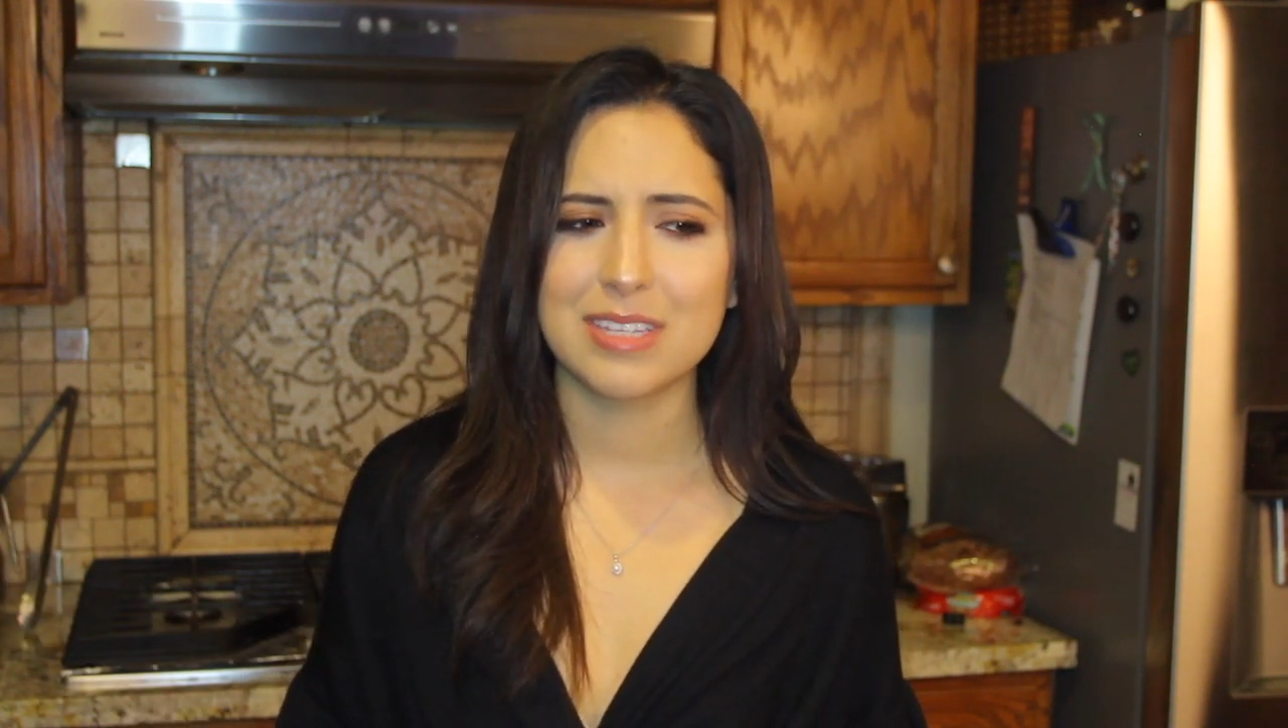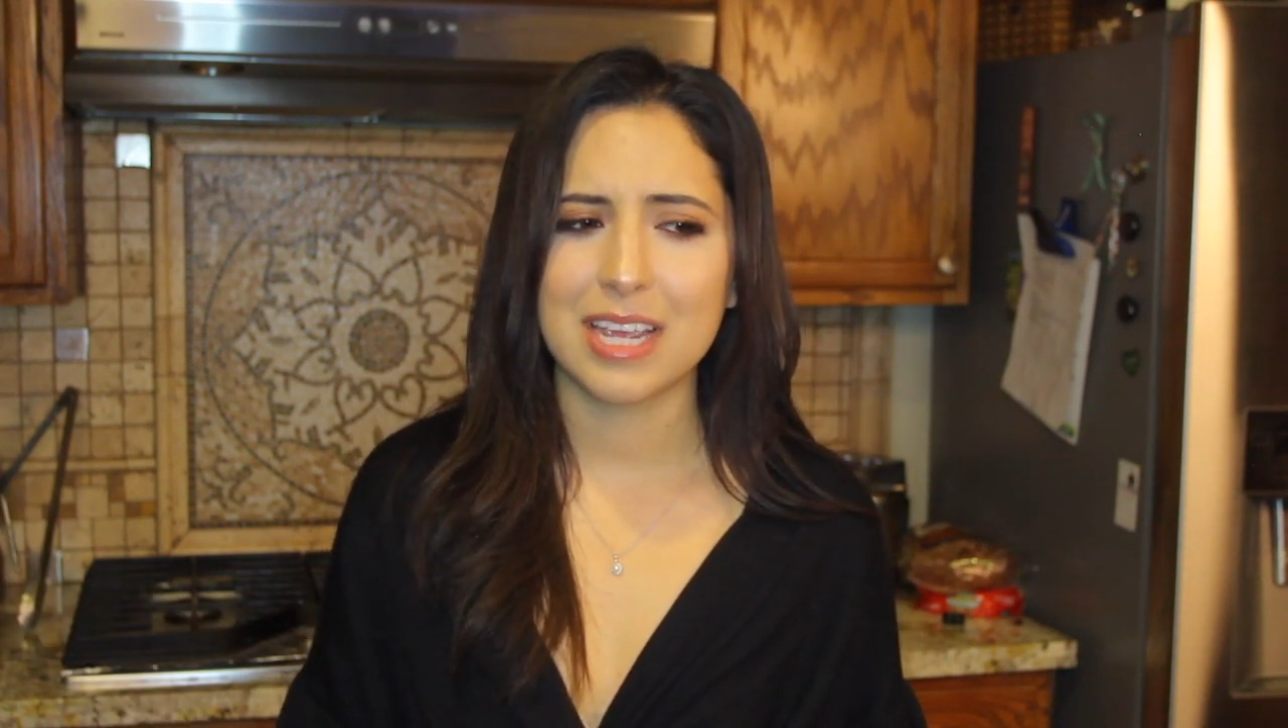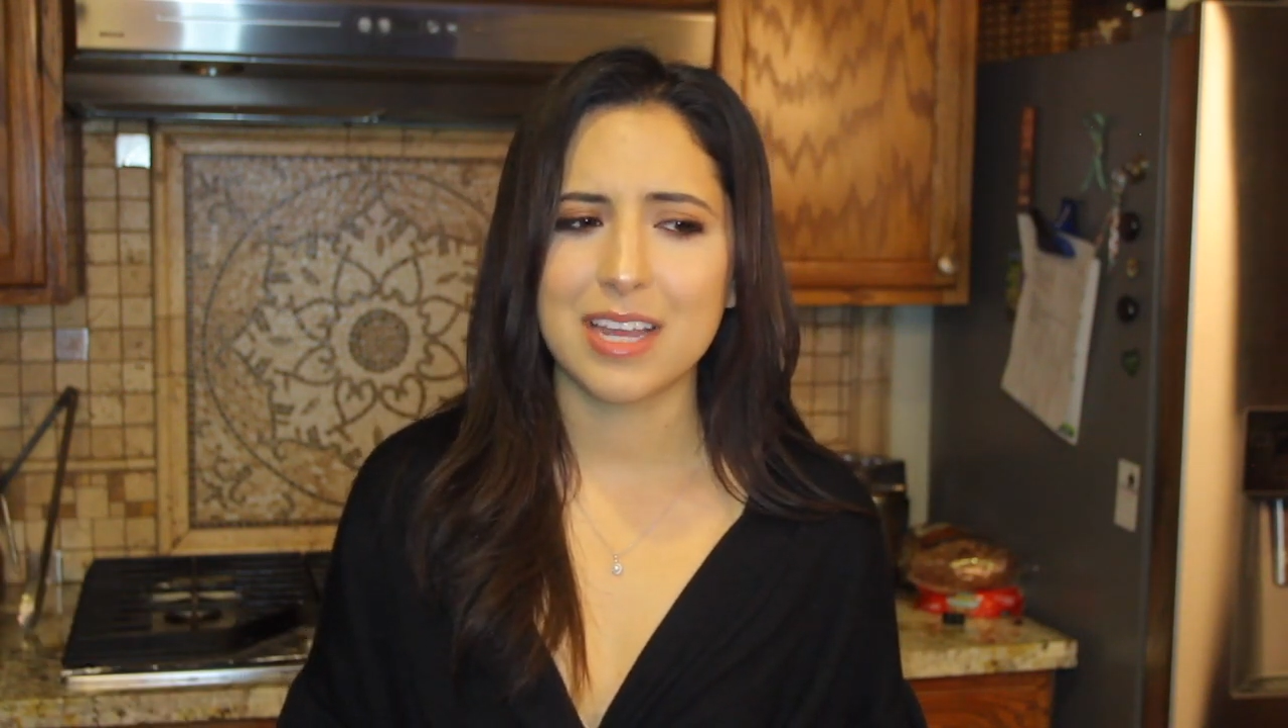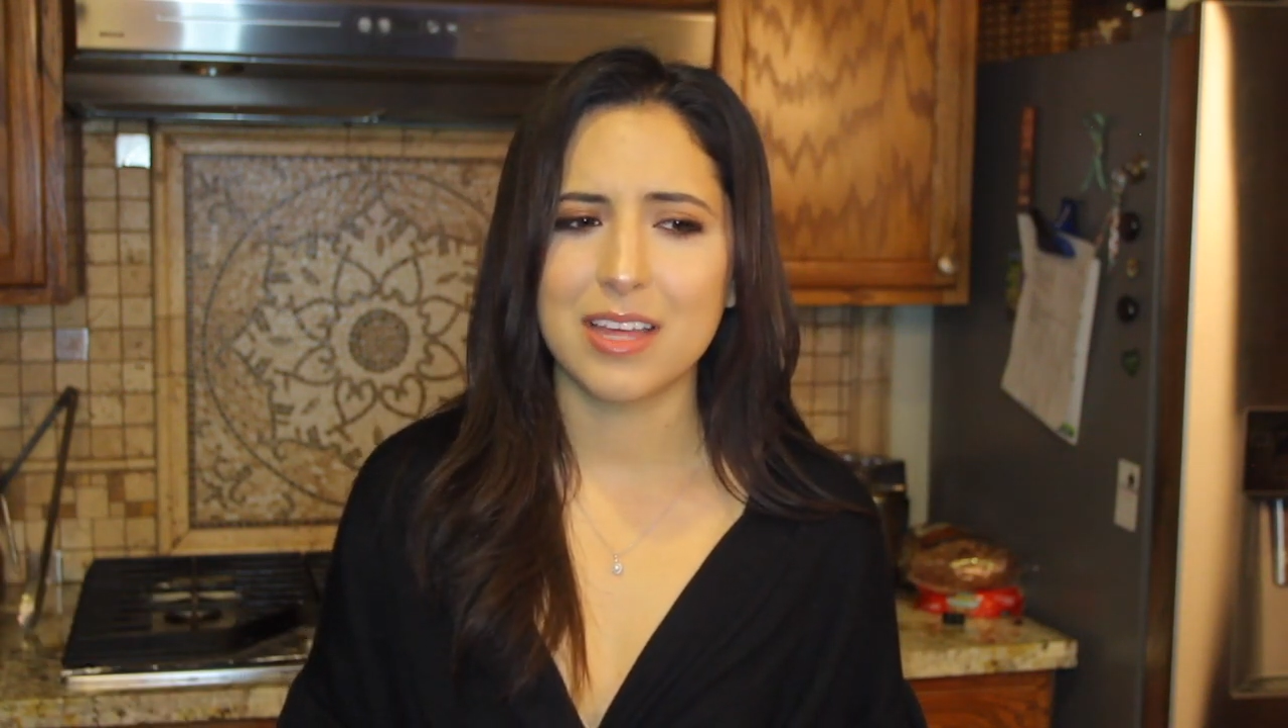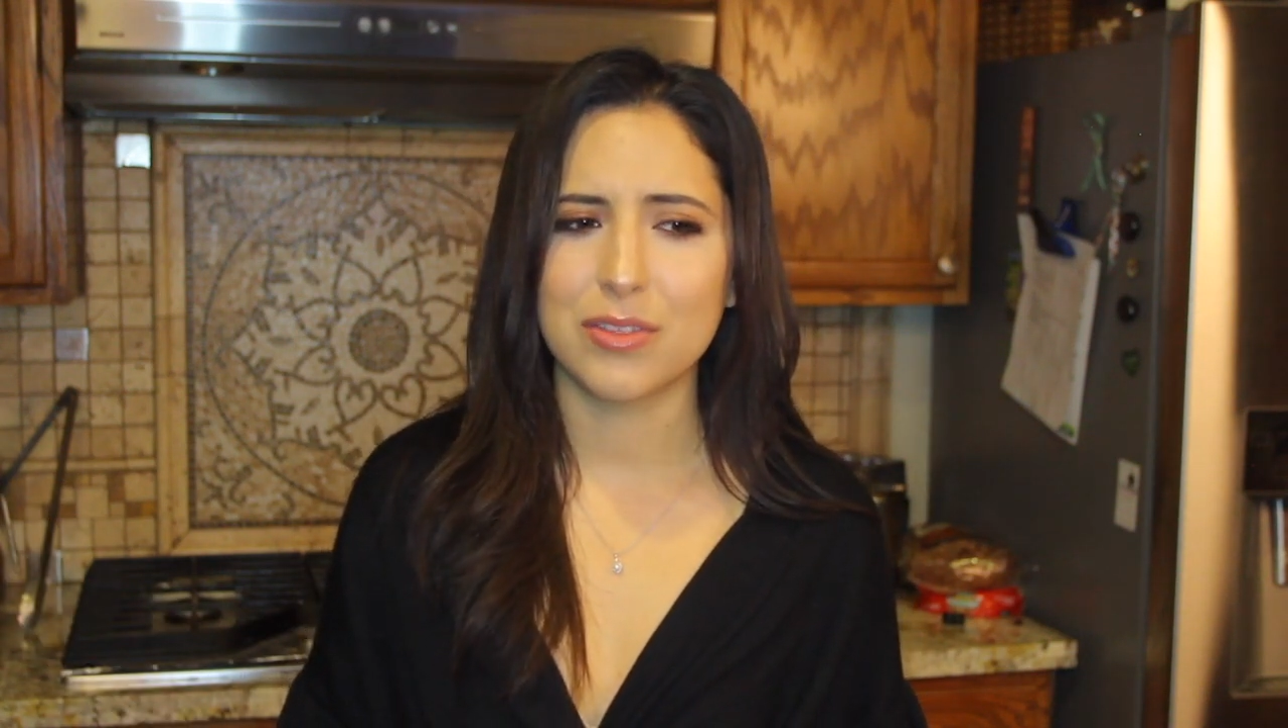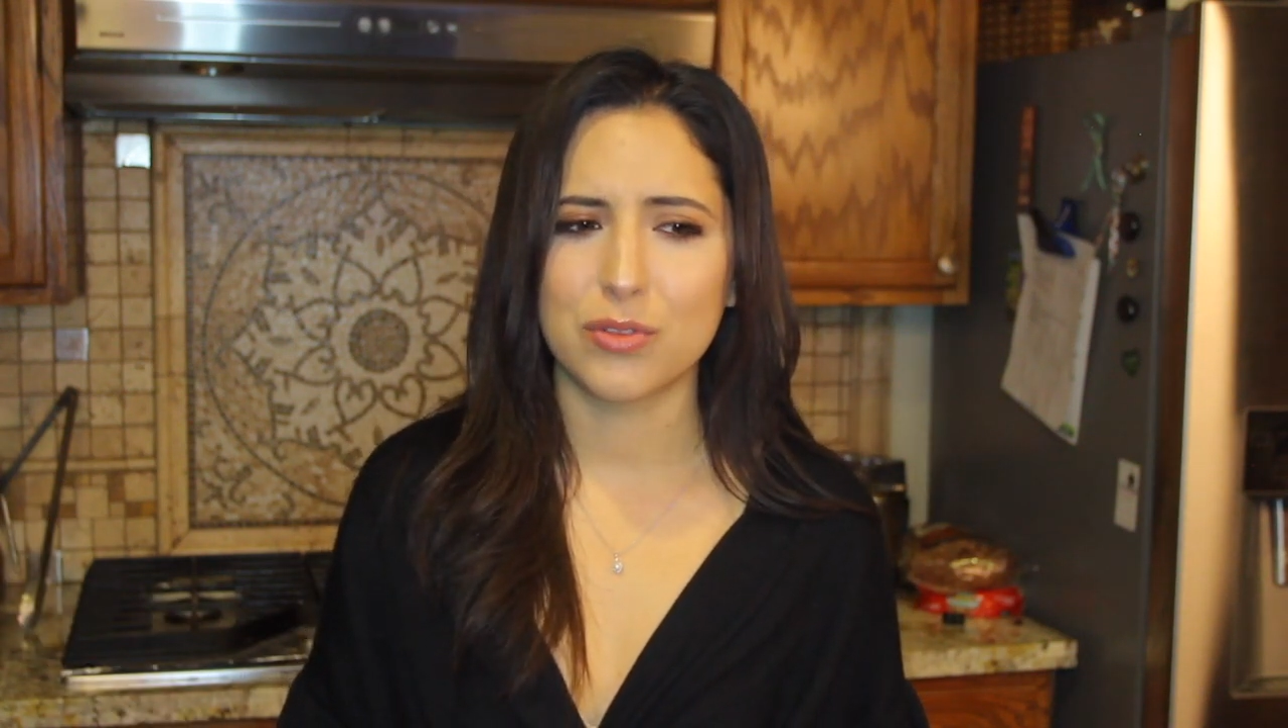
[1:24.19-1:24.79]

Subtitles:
like a